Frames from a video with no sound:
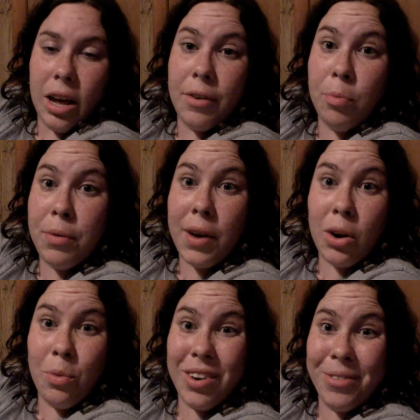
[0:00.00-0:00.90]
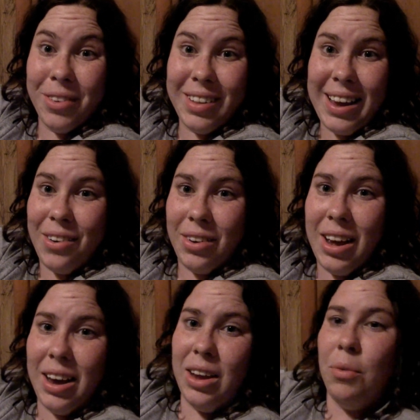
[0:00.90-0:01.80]
I hope you've had a wonderful day or
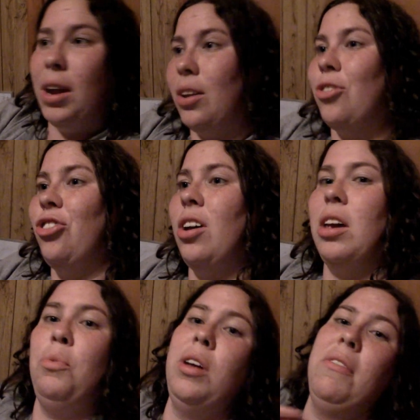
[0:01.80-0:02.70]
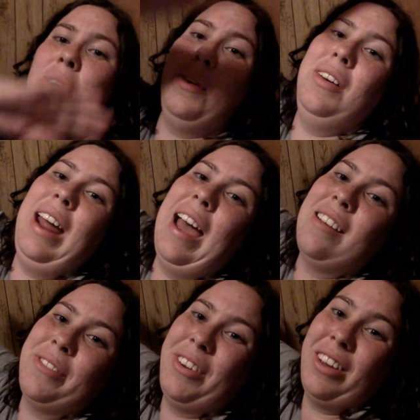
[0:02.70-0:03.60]
night, rain or shine, whatever the world
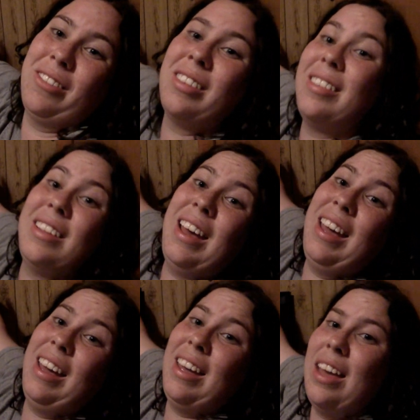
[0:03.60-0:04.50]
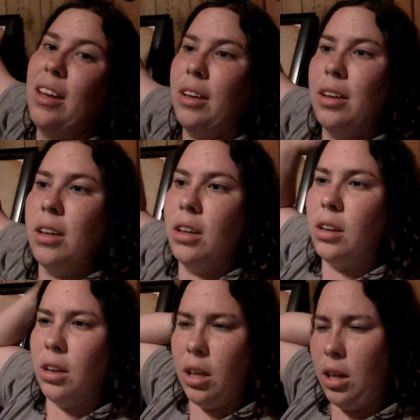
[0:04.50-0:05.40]
has for you today.
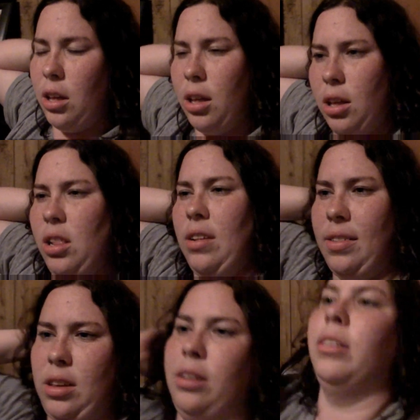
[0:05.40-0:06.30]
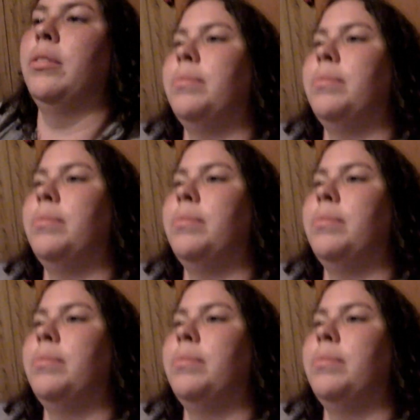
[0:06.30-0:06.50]
Let's see.